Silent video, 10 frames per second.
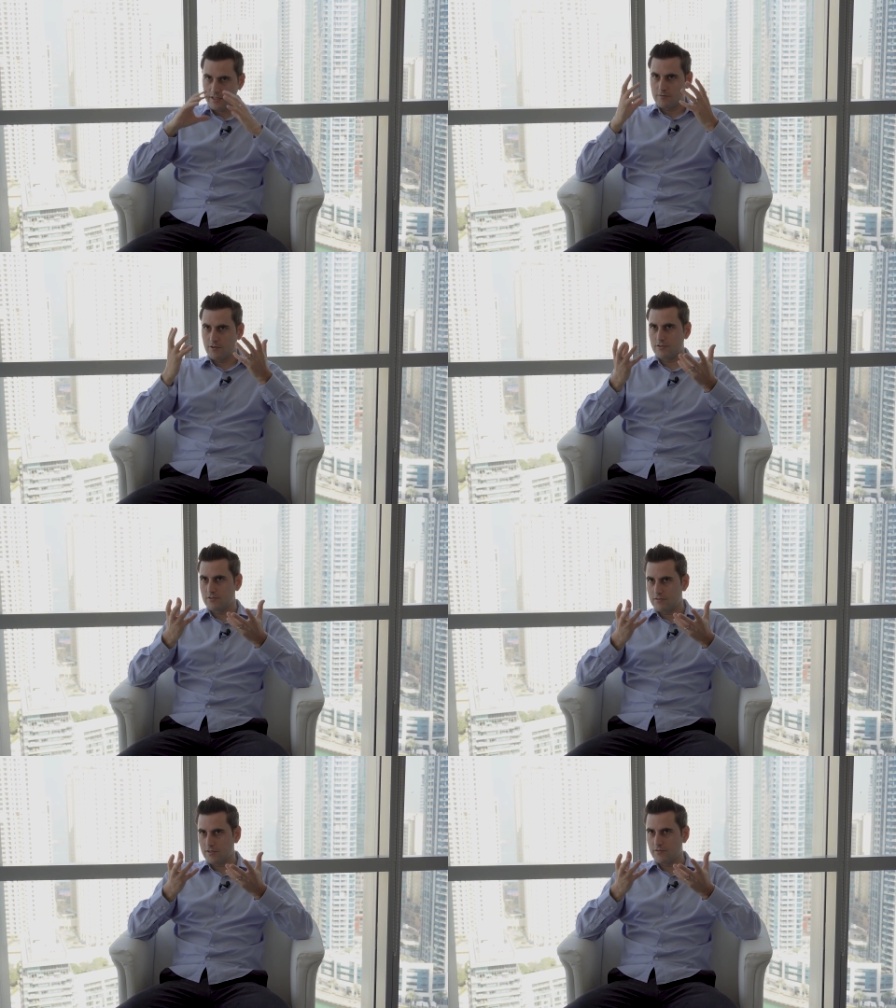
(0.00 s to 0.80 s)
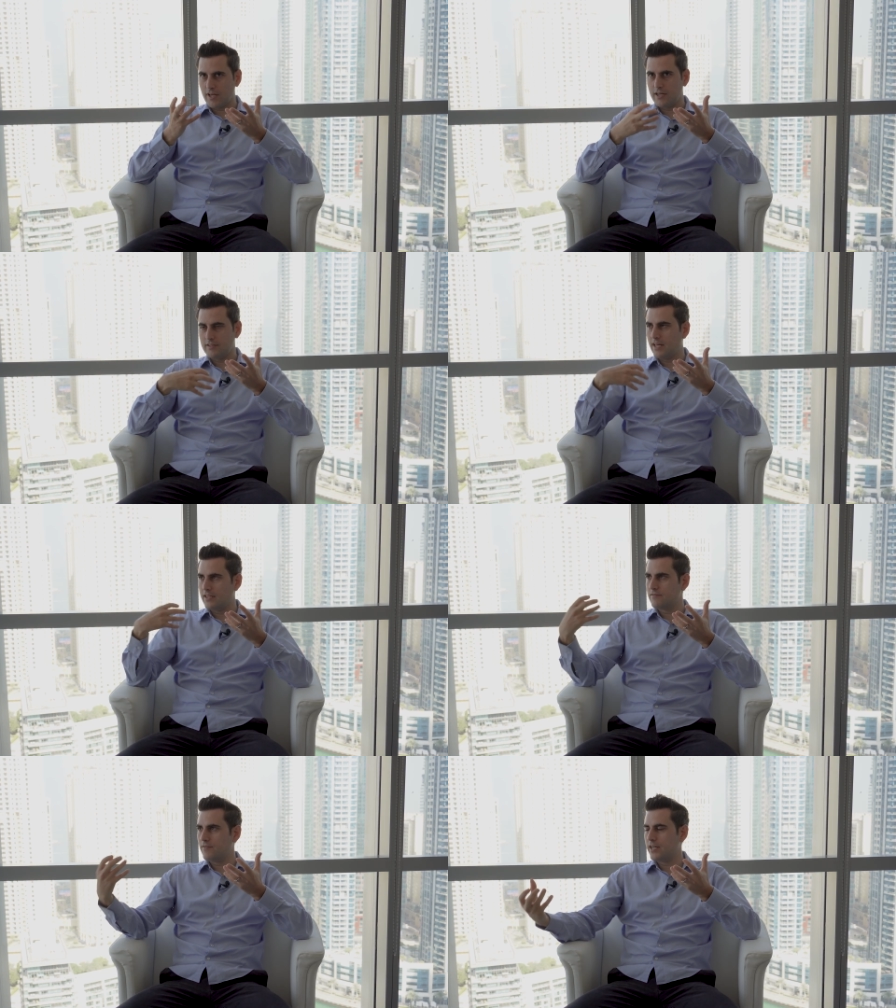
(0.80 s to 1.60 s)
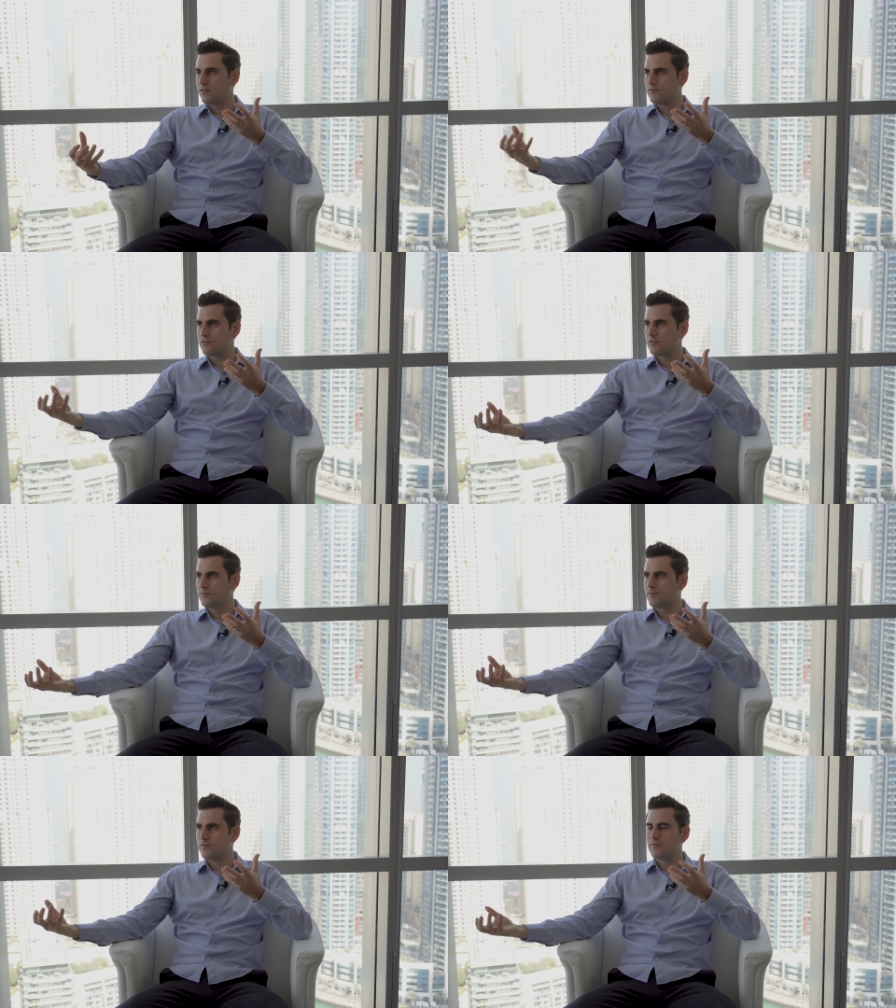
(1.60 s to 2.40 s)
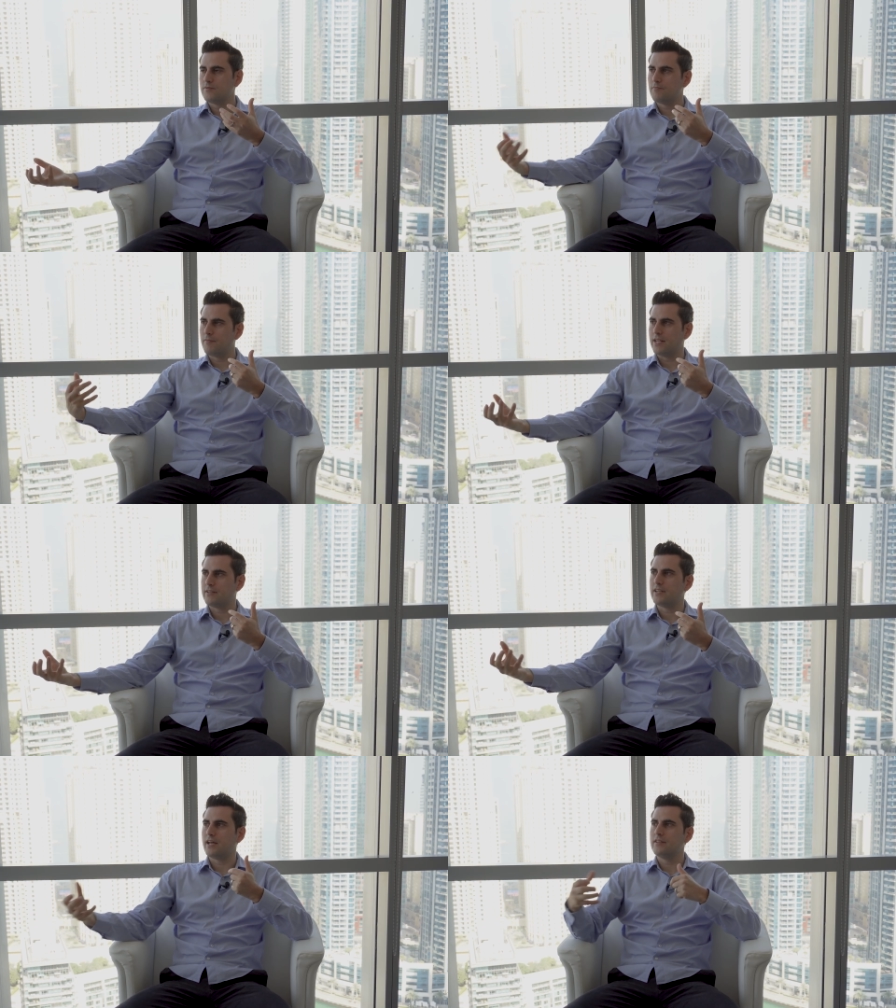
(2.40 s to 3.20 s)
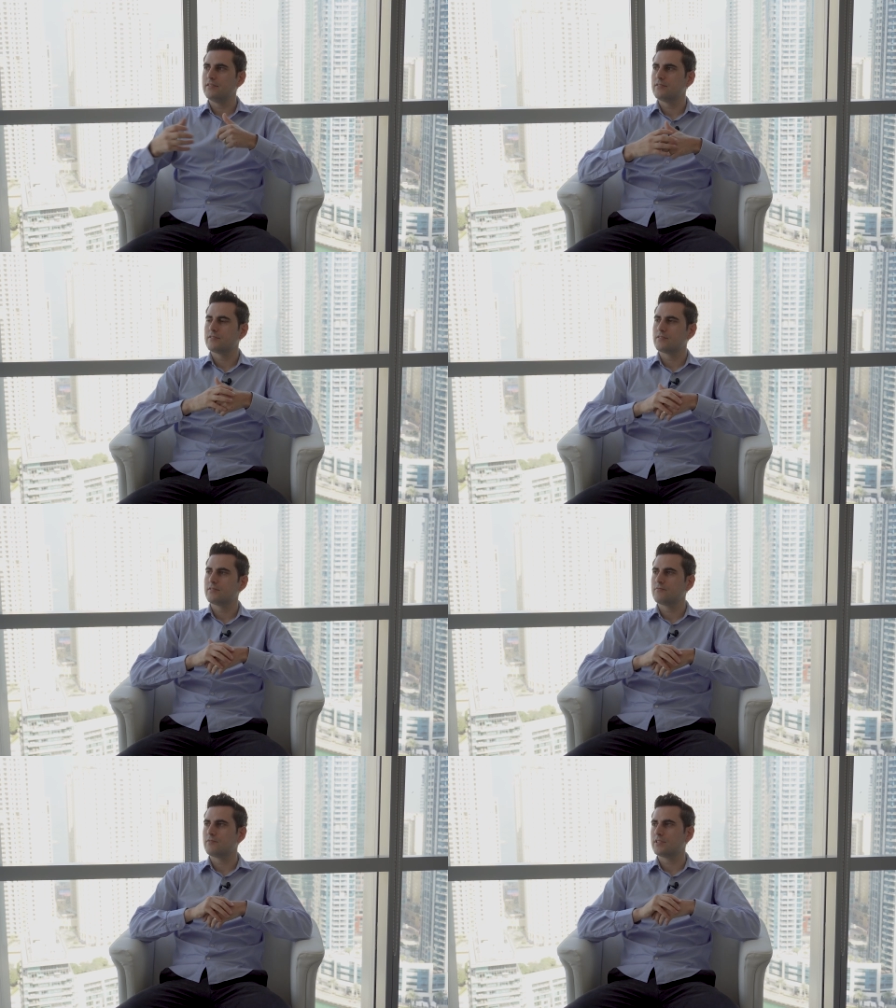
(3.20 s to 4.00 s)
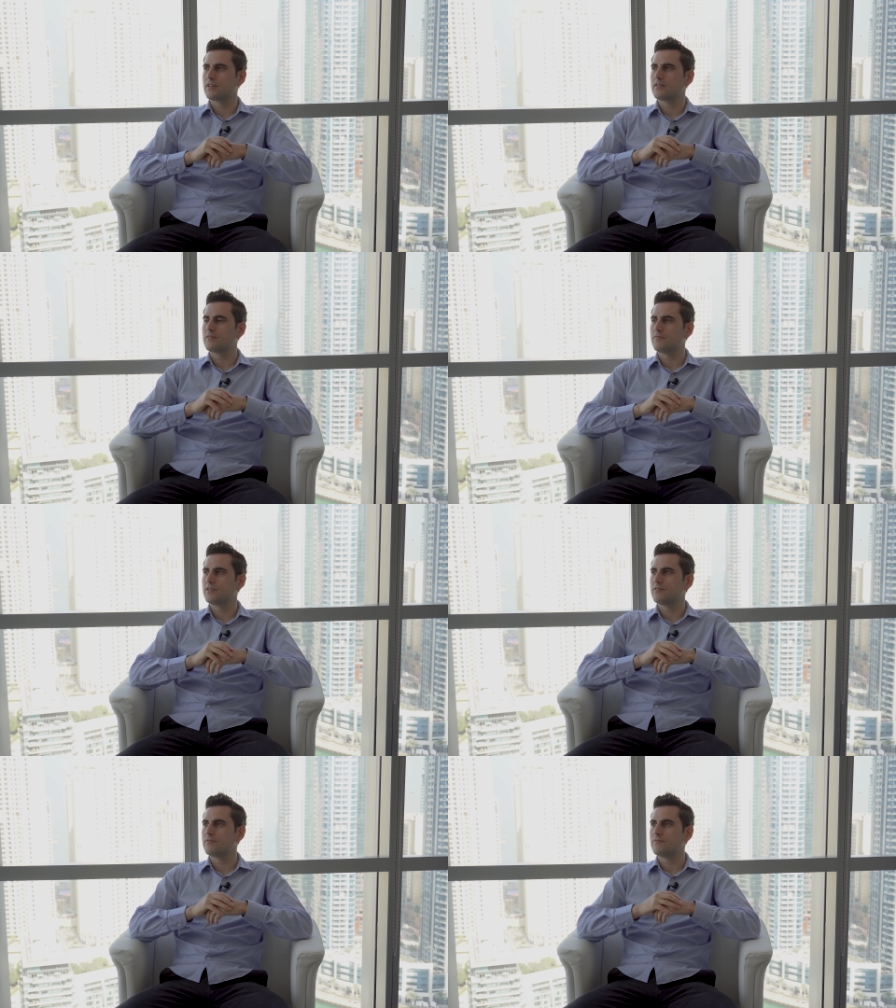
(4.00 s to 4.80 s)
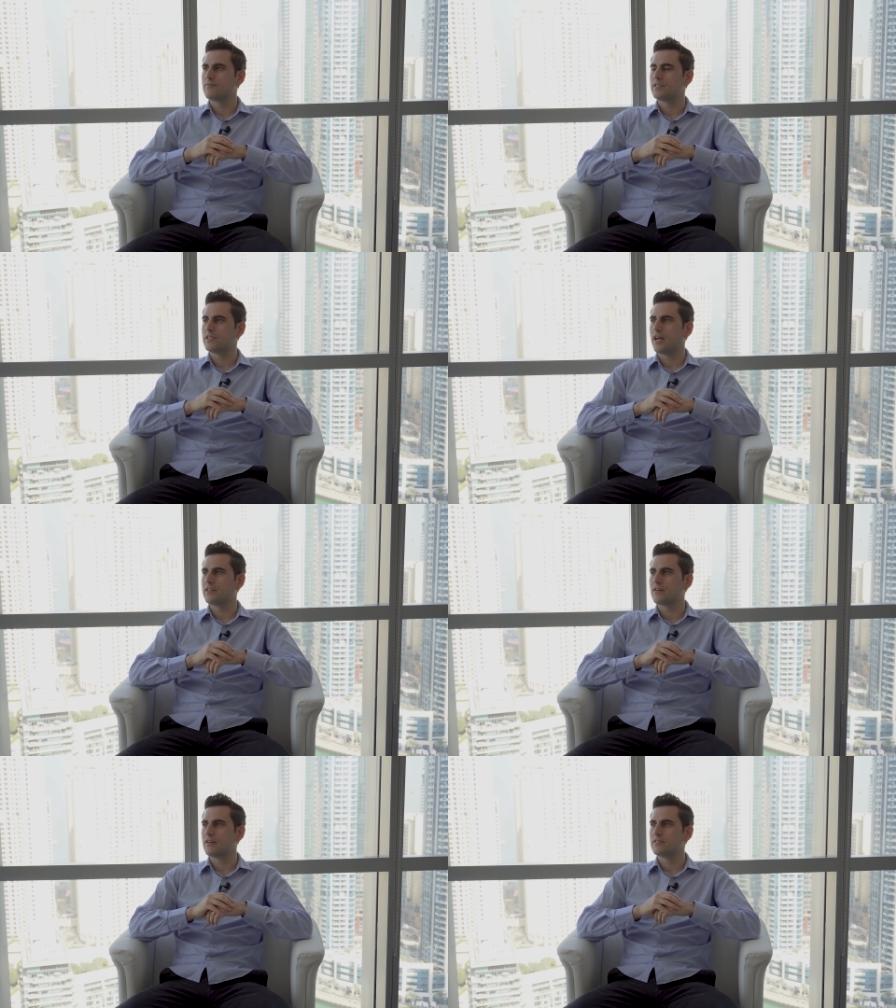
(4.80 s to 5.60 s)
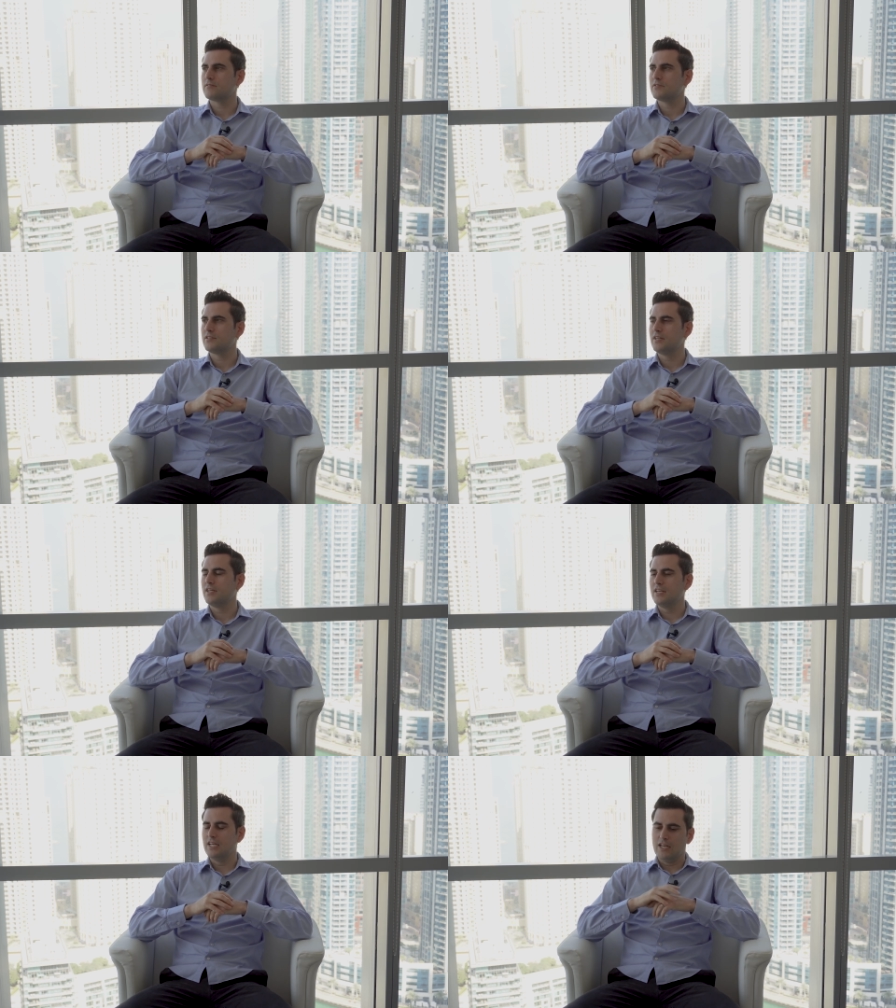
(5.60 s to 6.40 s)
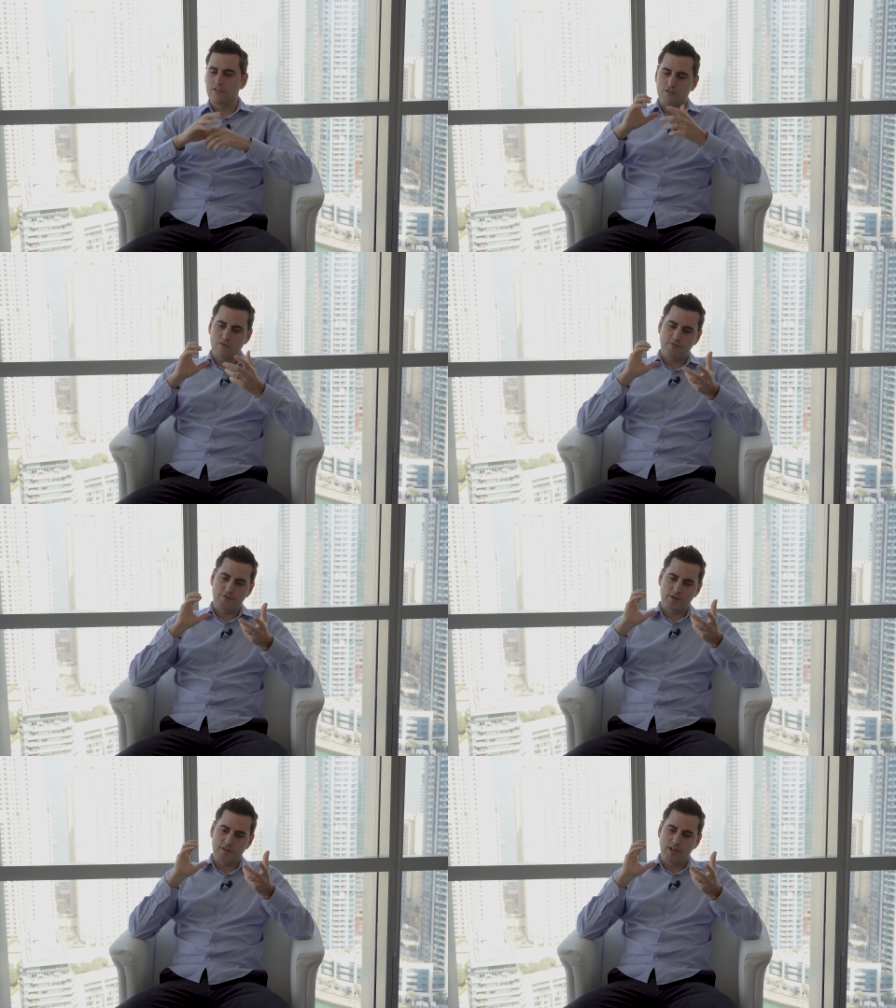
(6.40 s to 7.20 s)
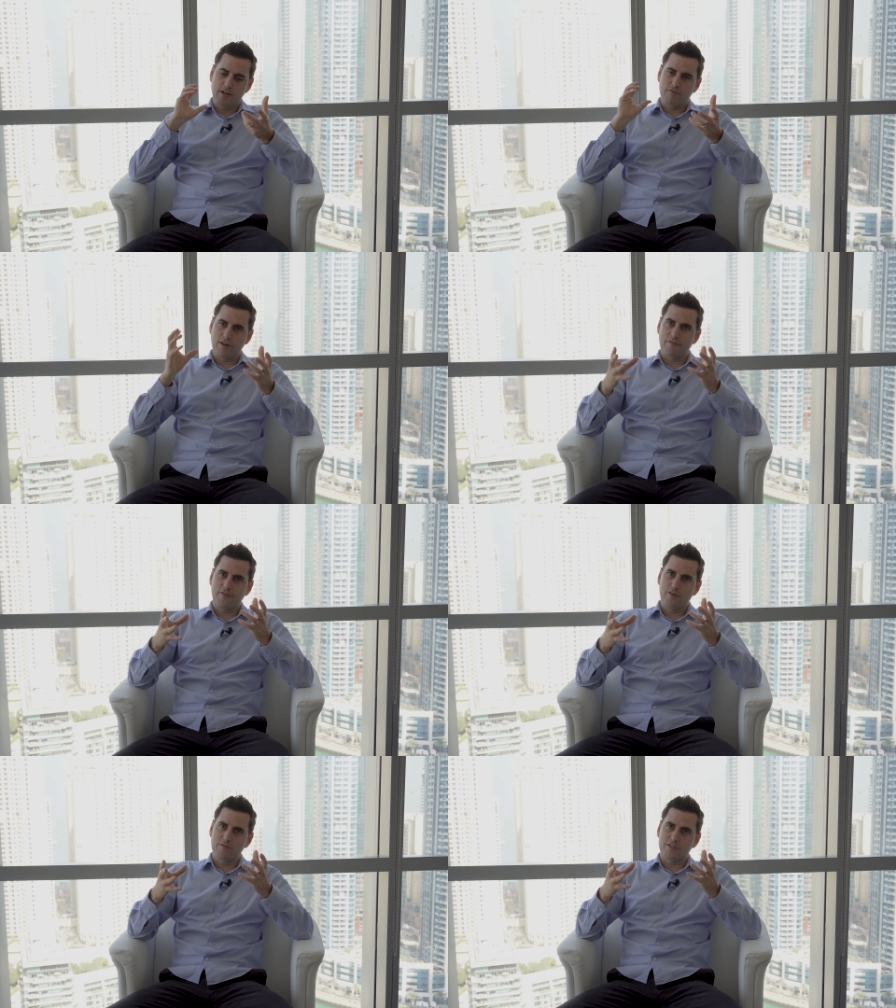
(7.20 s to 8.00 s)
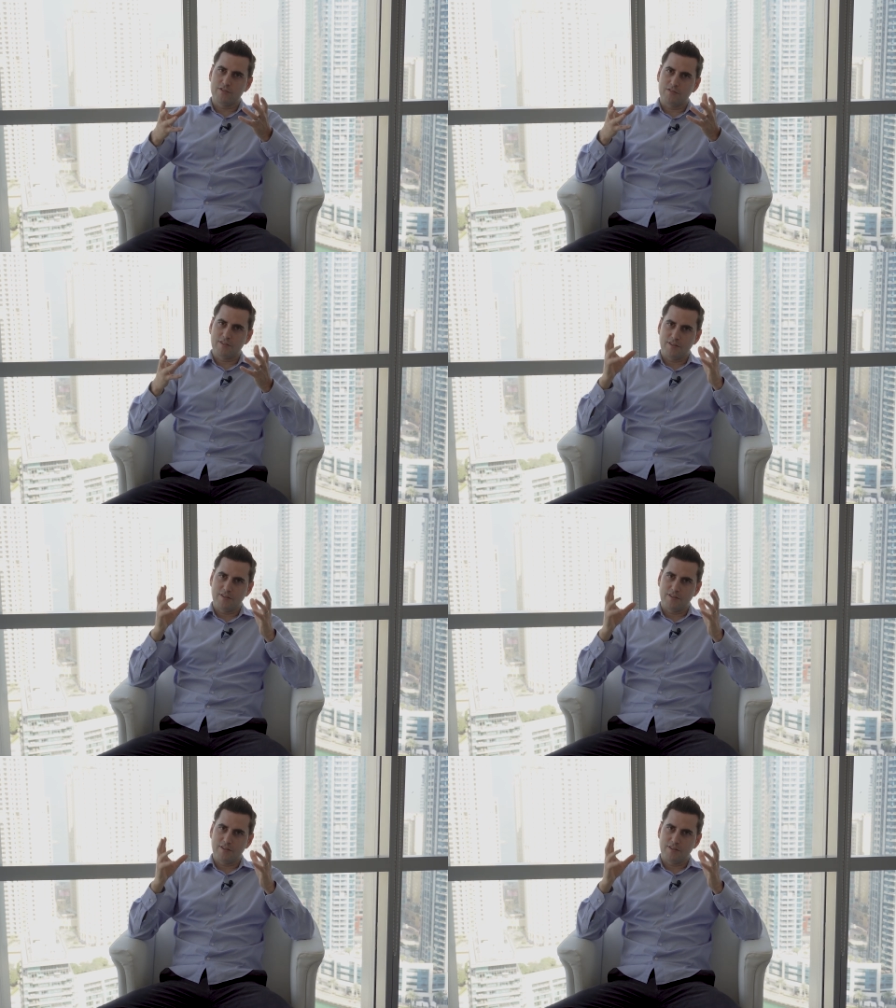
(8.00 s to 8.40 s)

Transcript: you want you can identify also better than yeah, with absolutely the, with the end customer. So for for our viewers,